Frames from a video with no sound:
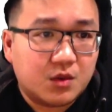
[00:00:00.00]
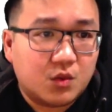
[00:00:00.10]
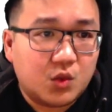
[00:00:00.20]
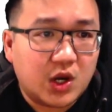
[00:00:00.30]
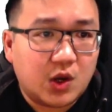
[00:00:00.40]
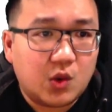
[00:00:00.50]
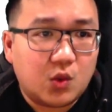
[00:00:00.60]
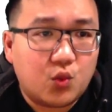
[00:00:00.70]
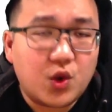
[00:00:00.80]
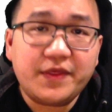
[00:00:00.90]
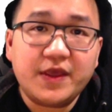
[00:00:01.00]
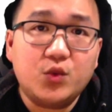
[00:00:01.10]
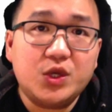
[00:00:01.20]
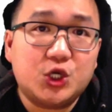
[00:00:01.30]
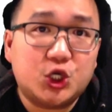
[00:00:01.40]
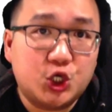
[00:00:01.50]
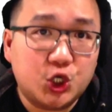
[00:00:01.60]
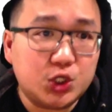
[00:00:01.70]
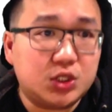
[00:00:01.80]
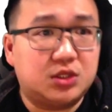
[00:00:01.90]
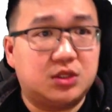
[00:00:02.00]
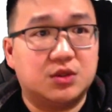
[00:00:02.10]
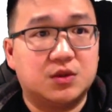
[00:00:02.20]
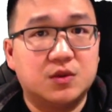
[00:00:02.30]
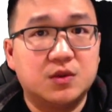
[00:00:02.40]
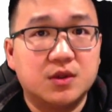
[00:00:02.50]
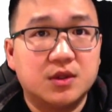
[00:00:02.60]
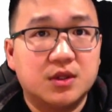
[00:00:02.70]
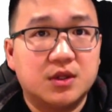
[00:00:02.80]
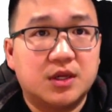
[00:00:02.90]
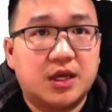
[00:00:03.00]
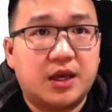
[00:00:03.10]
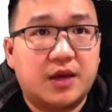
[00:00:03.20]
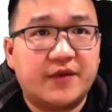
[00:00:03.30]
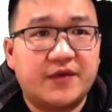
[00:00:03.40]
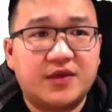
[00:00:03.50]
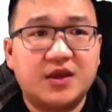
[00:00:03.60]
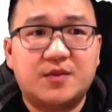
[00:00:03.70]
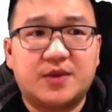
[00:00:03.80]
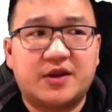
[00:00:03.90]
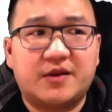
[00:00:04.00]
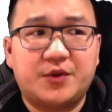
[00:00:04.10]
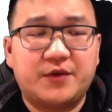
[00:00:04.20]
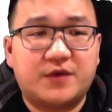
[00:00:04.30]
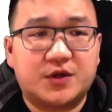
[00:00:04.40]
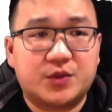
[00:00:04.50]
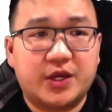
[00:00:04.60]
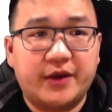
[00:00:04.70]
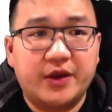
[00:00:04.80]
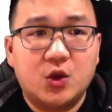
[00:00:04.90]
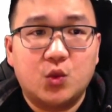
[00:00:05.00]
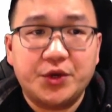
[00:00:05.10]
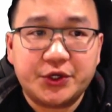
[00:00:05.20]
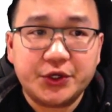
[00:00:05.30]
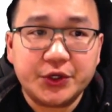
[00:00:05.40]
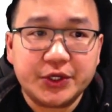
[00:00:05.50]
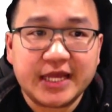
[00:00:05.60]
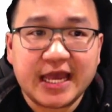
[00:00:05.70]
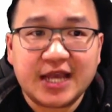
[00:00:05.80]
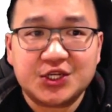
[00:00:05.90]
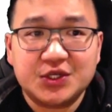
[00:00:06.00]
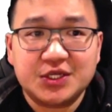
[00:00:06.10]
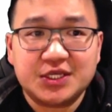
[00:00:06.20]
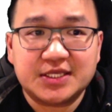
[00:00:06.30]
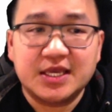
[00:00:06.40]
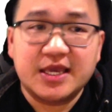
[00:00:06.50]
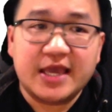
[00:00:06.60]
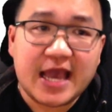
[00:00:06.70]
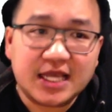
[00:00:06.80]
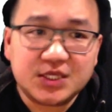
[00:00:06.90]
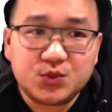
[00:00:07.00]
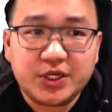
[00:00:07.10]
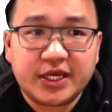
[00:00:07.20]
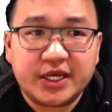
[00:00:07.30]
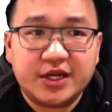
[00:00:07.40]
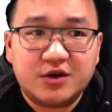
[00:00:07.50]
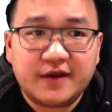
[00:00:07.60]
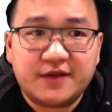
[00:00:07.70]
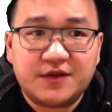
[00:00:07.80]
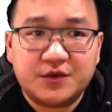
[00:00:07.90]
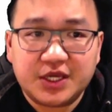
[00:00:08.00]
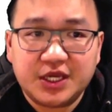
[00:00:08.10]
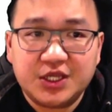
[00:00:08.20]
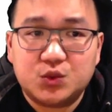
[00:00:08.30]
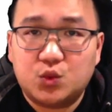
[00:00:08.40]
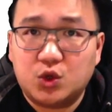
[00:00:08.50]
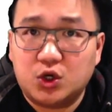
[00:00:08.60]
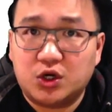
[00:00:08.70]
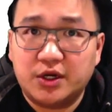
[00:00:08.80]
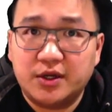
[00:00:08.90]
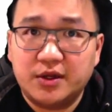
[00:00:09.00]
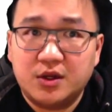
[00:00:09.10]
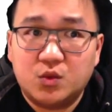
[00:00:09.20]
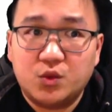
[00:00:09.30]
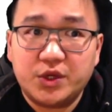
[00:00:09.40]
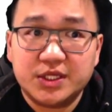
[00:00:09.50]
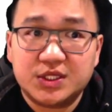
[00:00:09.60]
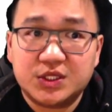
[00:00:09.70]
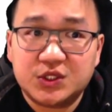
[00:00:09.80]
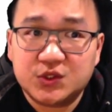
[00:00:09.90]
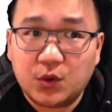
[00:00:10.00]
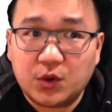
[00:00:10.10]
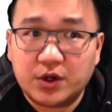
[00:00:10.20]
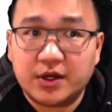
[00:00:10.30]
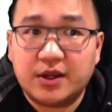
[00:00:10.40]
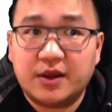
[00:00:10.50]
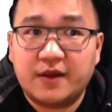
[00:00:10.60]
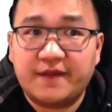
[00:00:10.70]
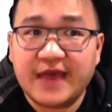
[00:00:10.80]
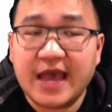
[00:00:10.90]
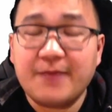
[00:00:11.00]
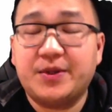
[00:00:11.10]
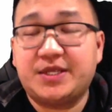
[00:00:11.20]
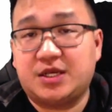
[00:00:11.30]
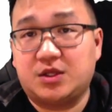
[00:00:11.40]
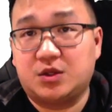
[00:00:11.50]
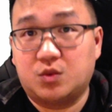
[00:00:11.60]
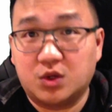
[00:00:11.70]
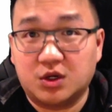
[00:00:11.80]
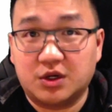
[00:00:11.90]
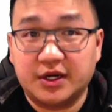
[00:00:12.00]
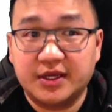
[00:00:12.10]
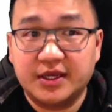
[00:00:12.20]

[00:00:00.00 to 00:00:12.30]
Well, one thing we could do, if you think about it in brute force way, we could actually just, as we iterate through each word, we can sort that particular word